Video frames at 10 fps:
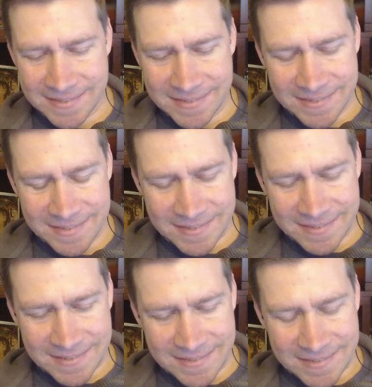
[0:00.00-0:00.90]

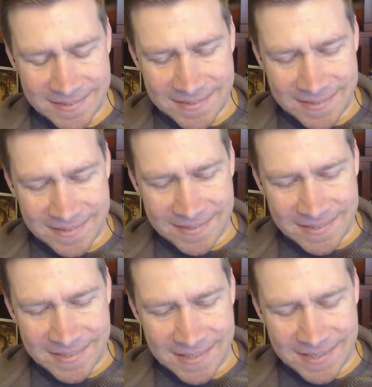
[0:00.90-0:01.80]

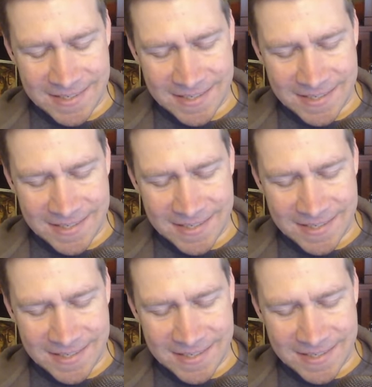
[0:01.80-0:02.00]
Nobody speaks.